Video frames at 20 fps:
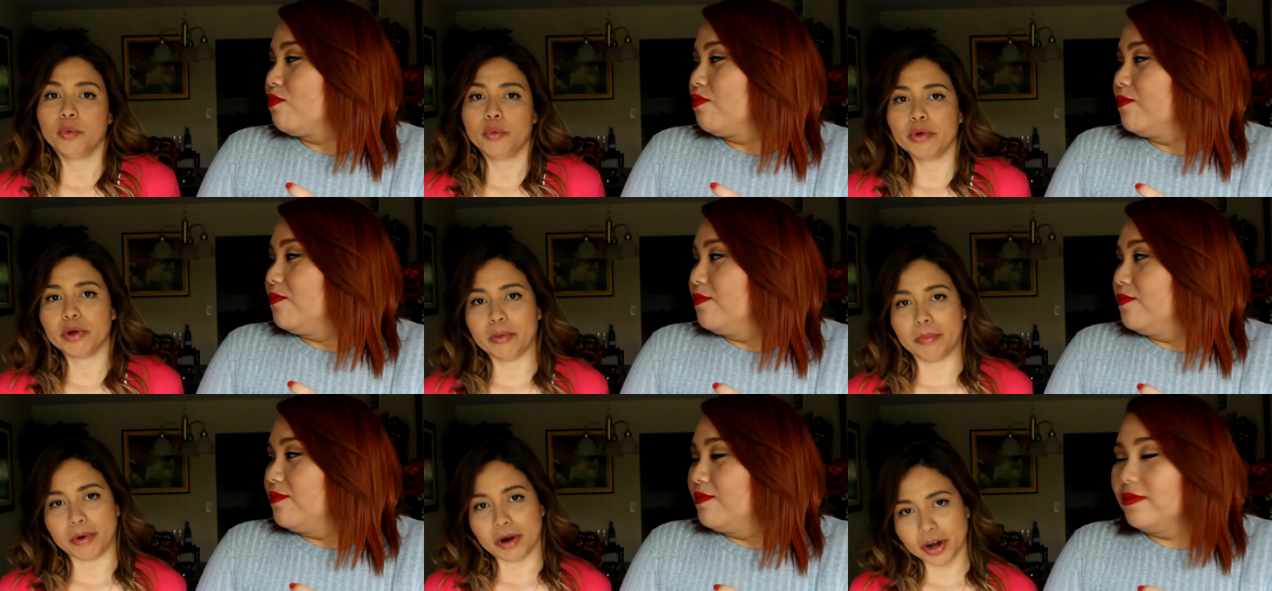
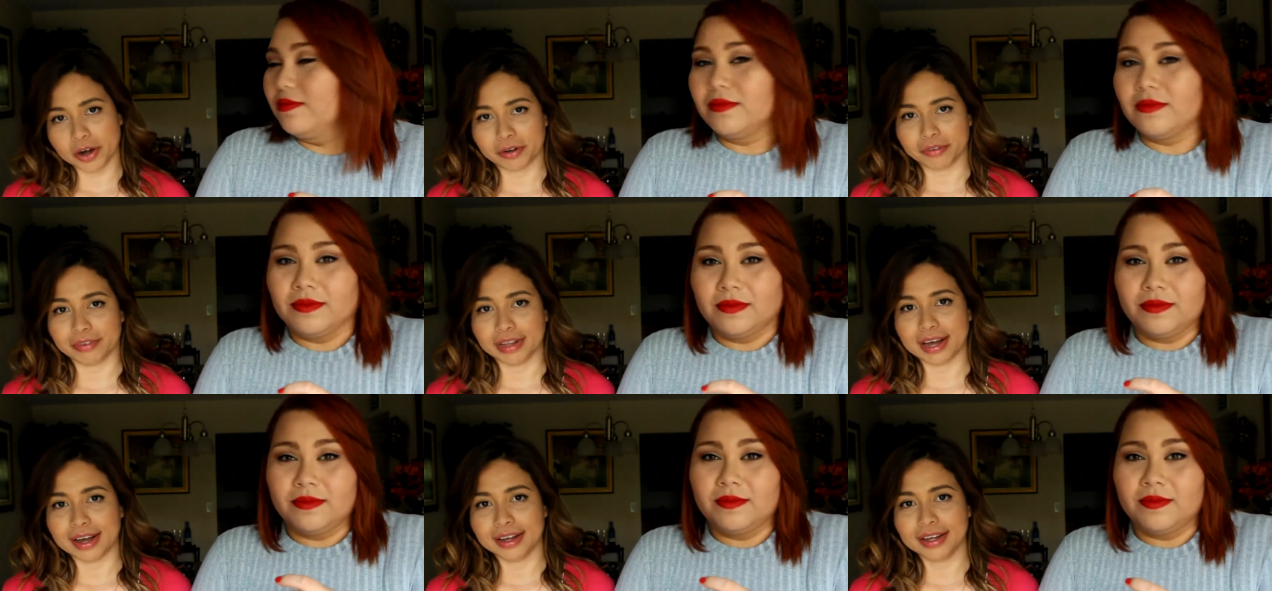Speaker 1: we were
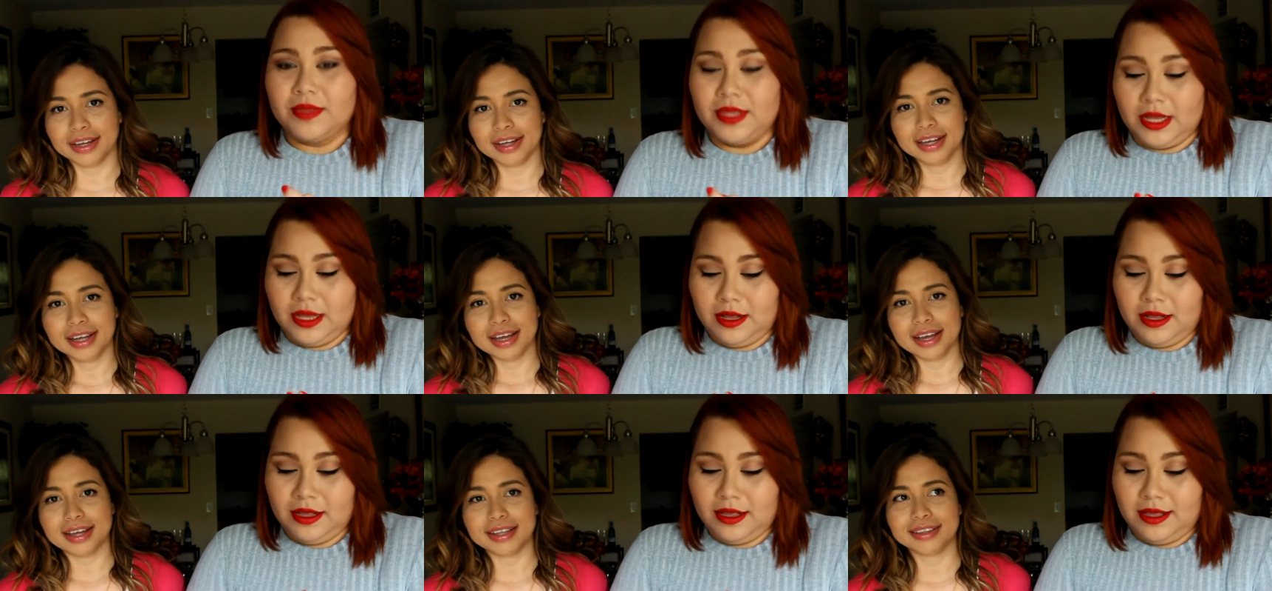part of that
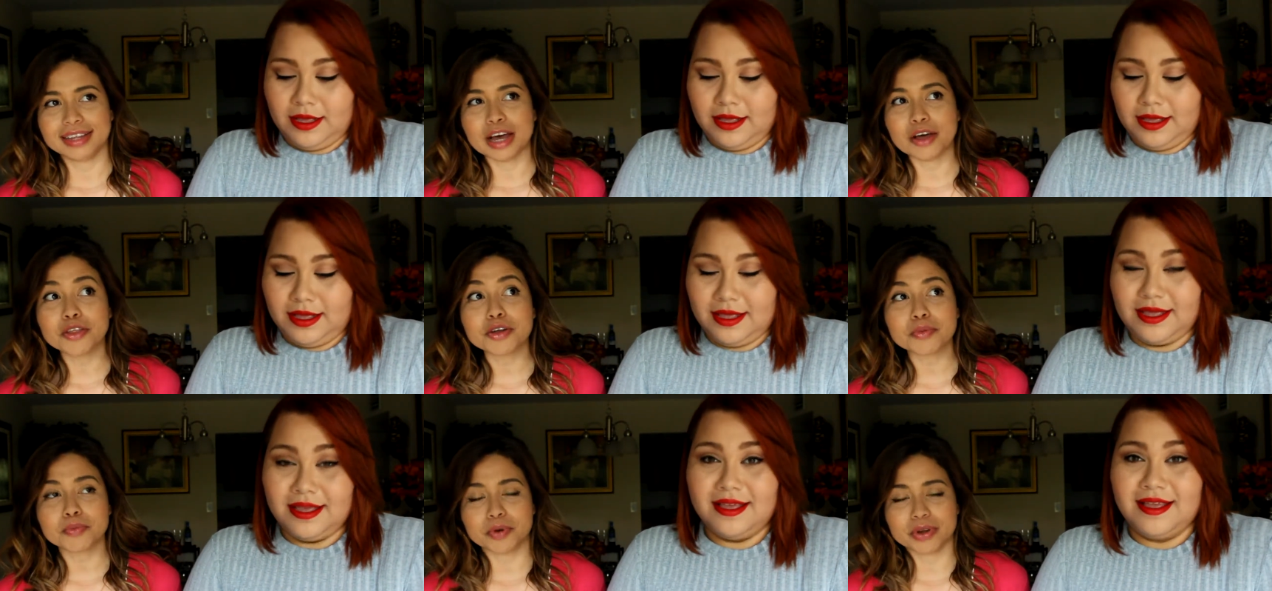and
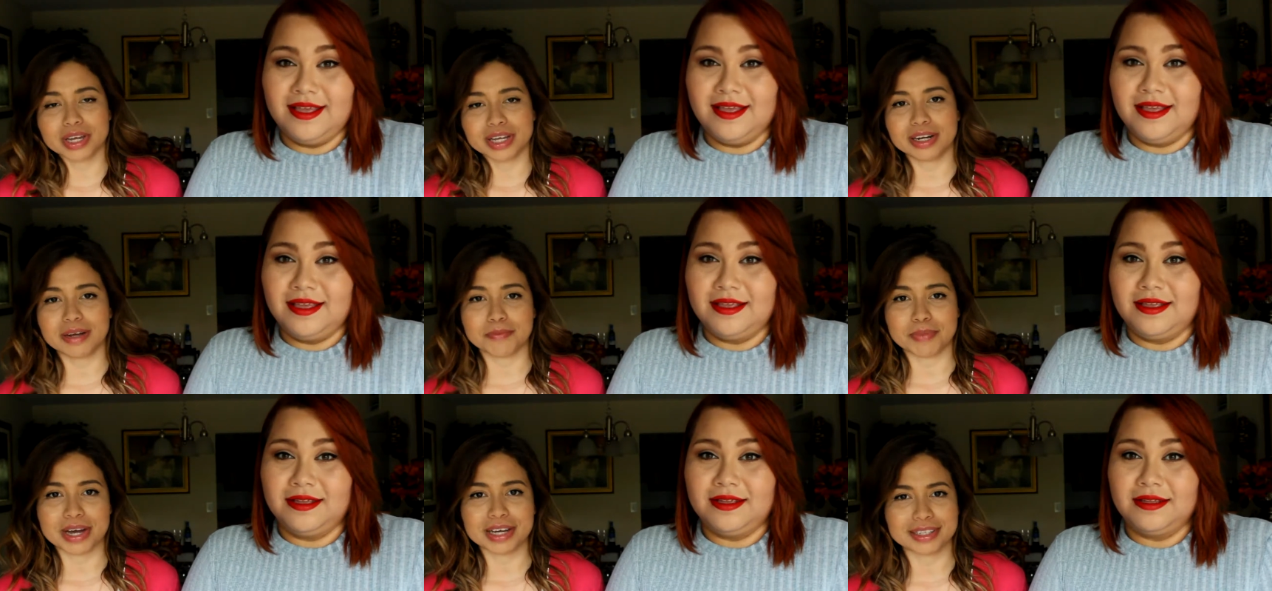now they're
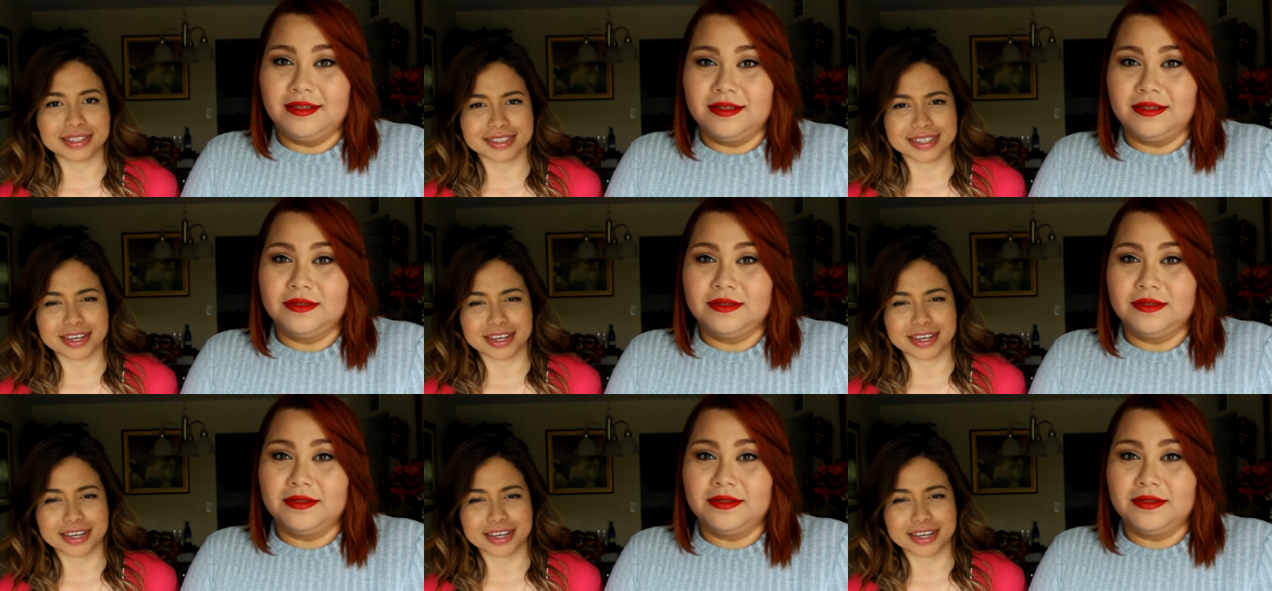bringing it back.